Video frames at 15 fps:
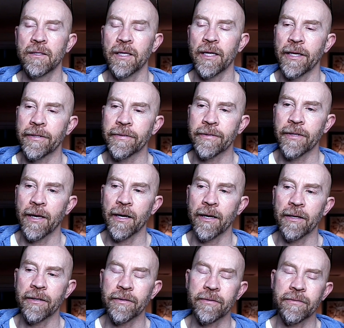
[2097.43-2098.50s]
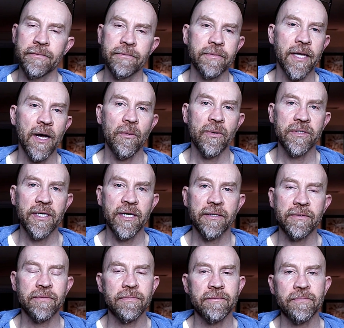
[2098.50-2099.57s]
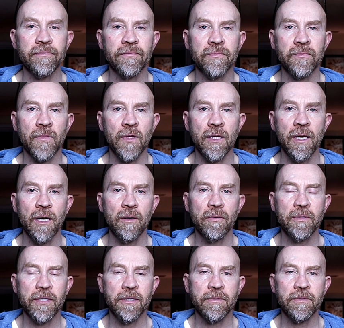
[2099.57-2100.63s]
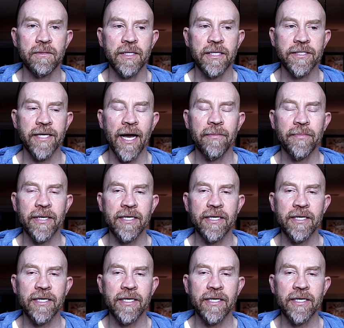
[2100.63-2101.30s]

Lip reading: and that was it. He died